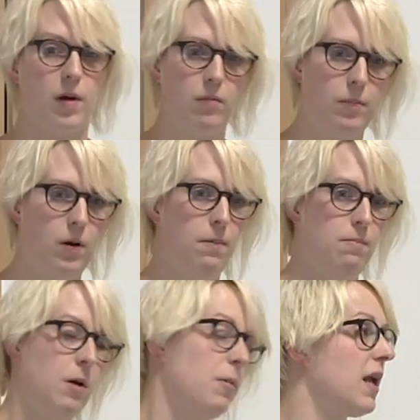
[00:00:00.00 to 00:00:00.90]
I'm a
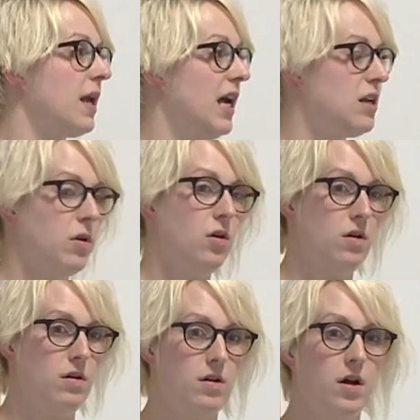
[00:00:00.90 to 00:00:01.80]
public engagement
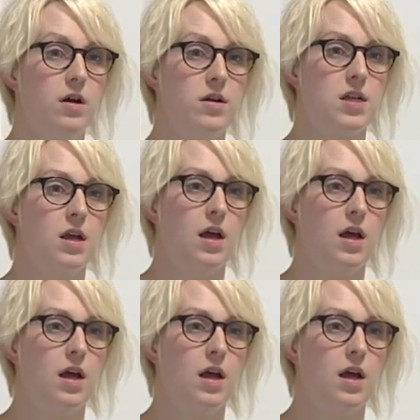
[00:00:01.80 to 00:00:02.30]
nerd.